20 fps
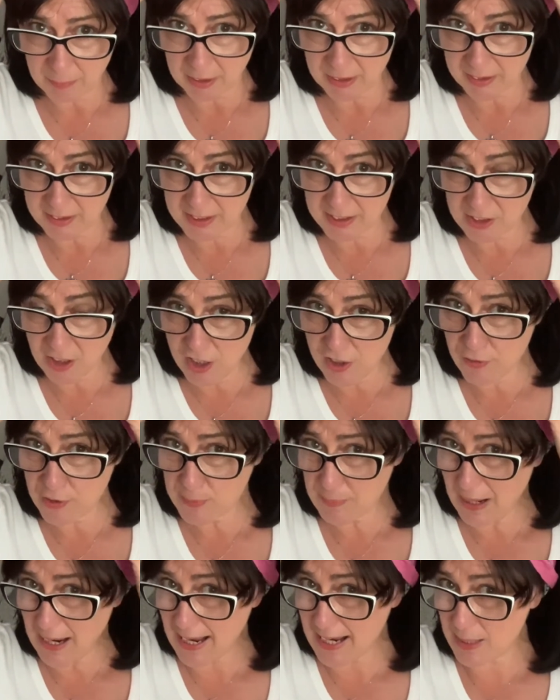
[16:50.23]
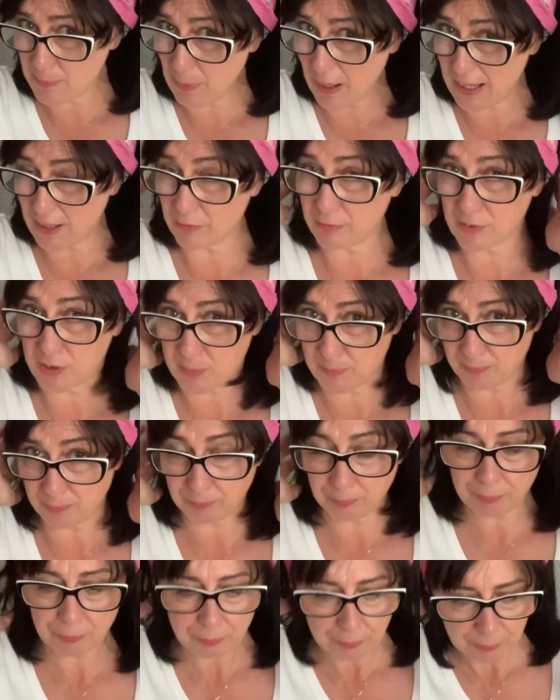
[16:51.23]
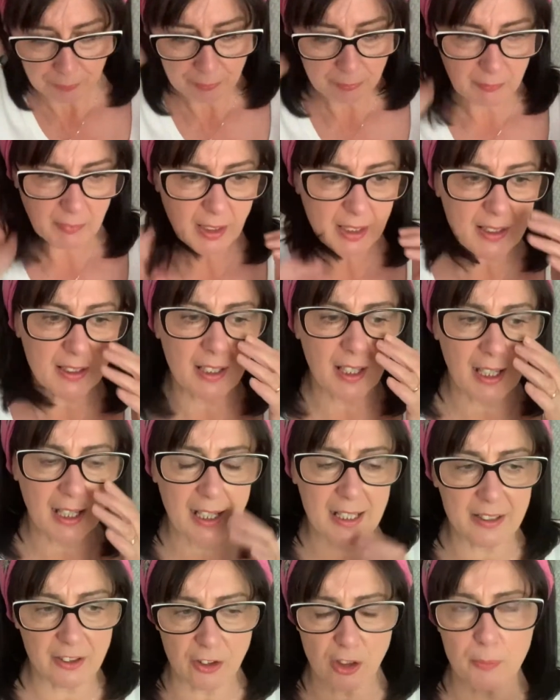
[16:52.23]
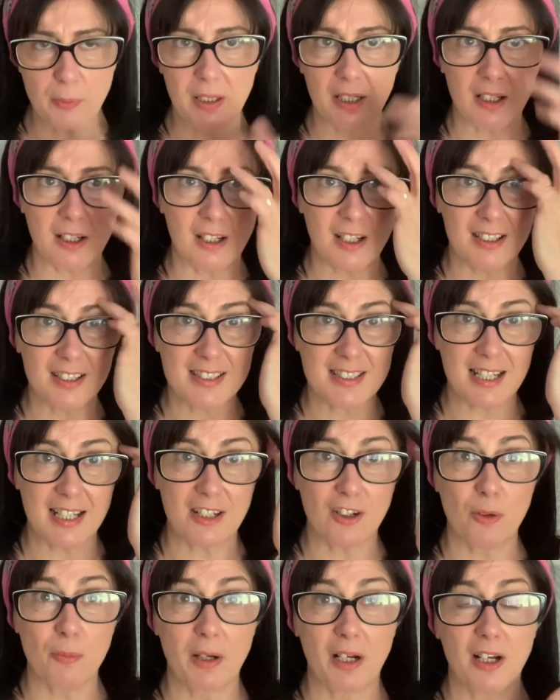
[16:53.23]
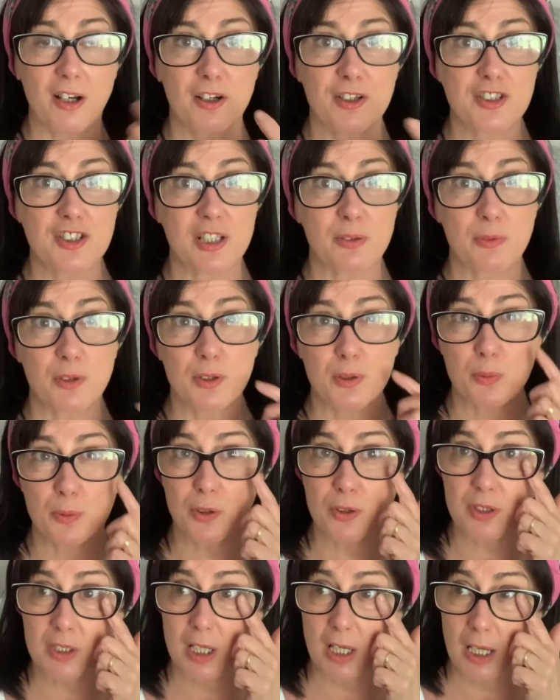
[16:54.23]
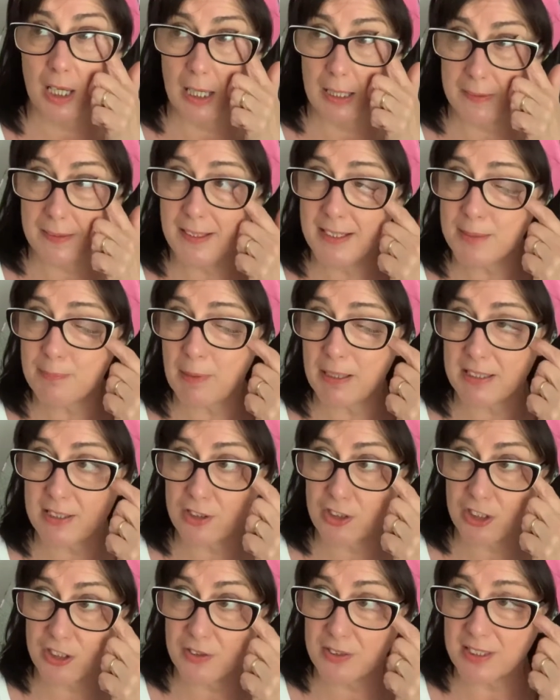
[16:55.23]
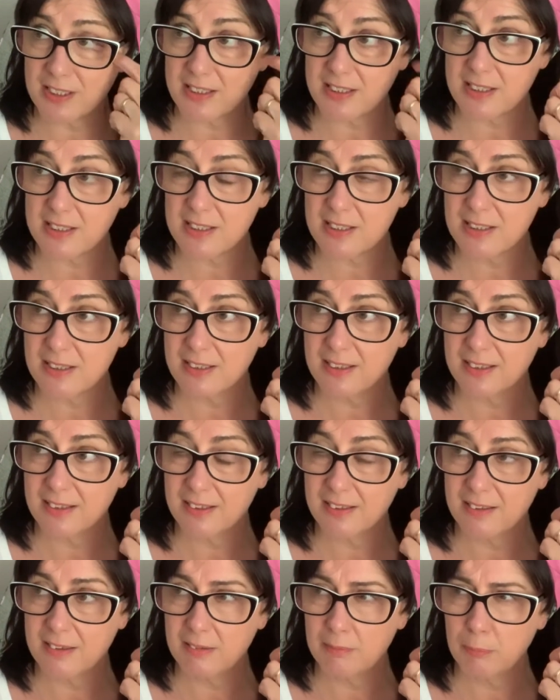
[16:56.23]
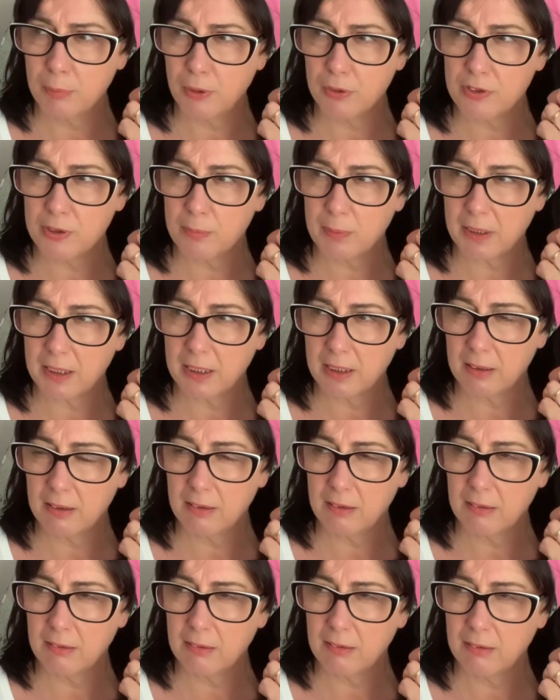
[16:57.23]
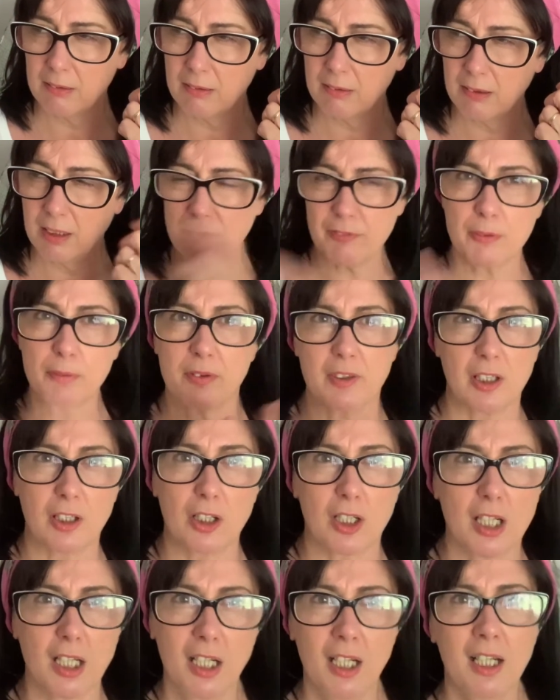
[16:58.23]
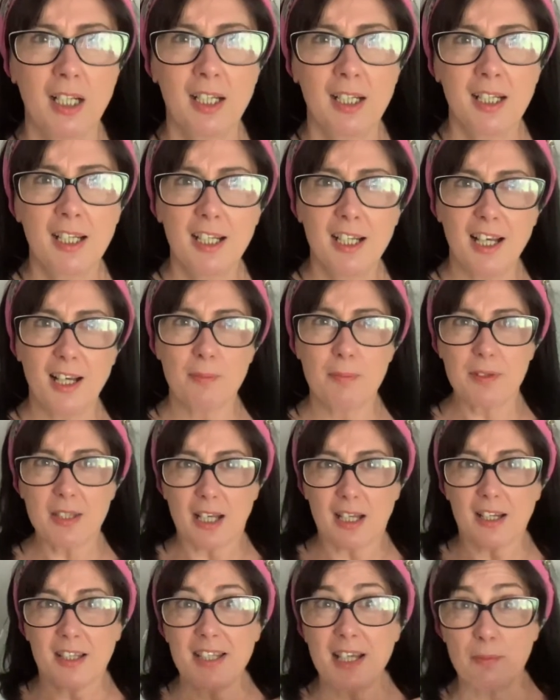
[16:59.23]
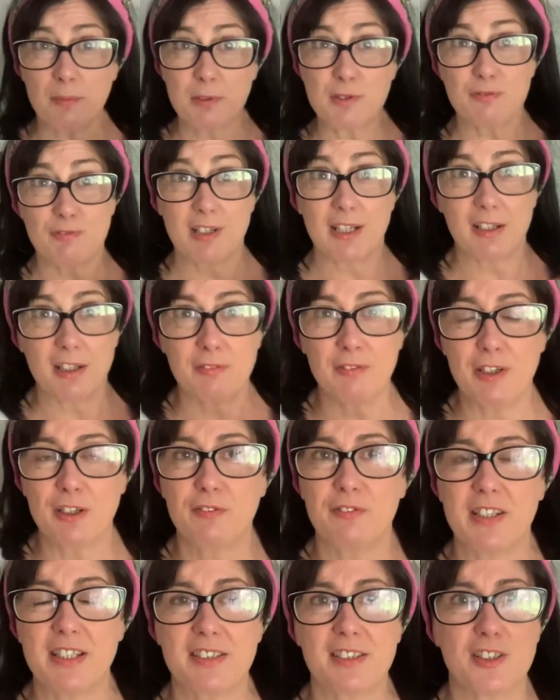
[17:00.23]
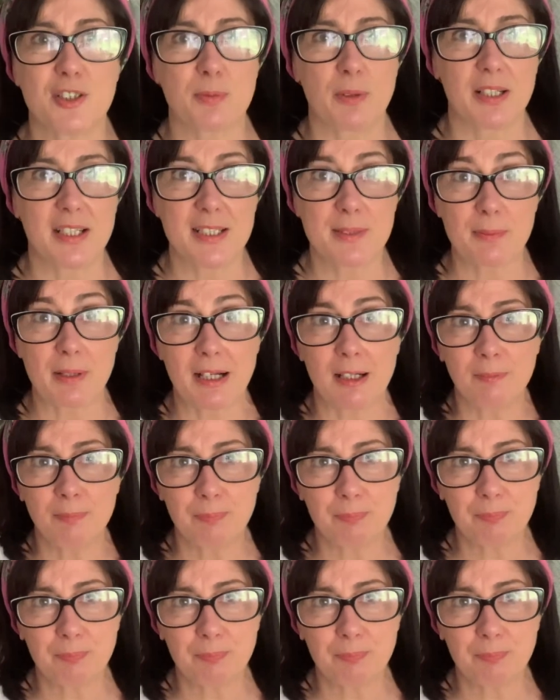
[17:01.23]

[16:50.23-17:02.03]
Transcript: the scarf was about £8, and I got one, like I say, I got one last year, which was, I think it's Massachusetts, possibly. Have to have a look. That was a real vintage one as well.